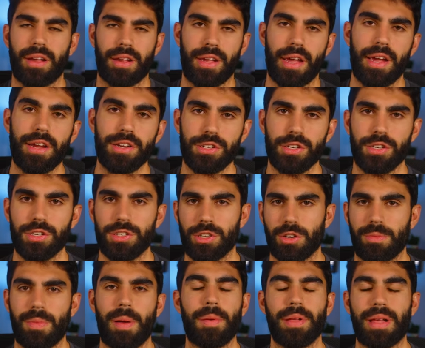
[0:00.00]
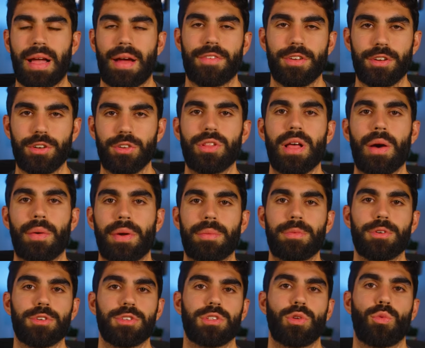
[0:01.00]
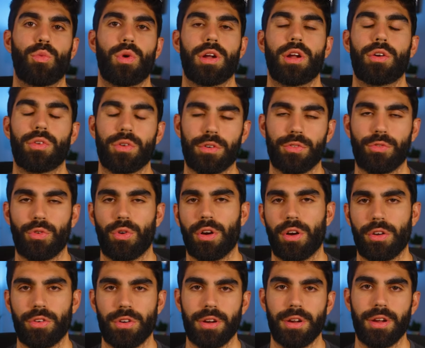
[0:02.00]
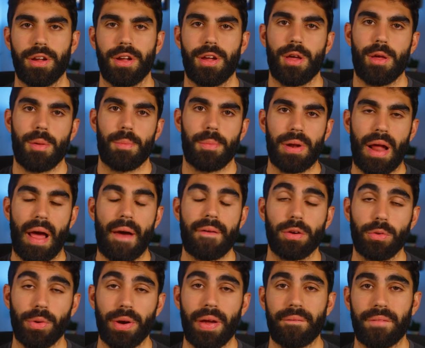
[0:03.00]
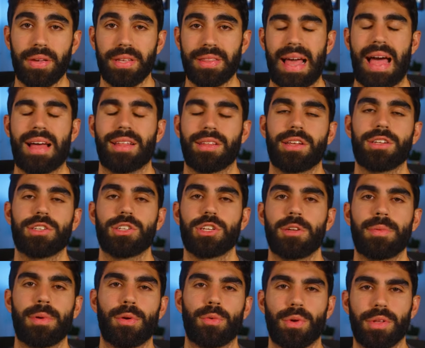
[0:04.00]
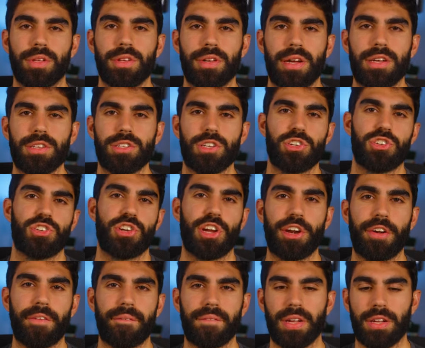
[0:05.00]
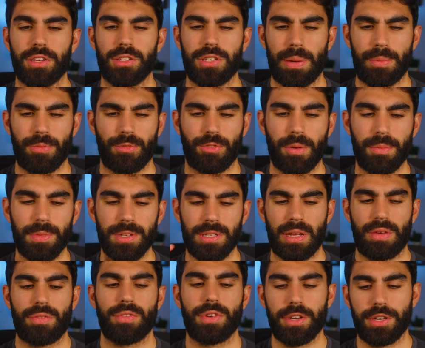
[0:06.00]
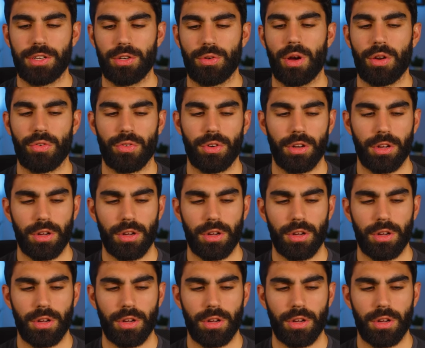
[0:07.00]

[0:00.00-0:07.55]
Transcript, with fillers: occasion, so maybe I'll have to do that when I'm using the 100 to 400. But either way, I think that lens is gonna be really nice to change things up from the 70 to 200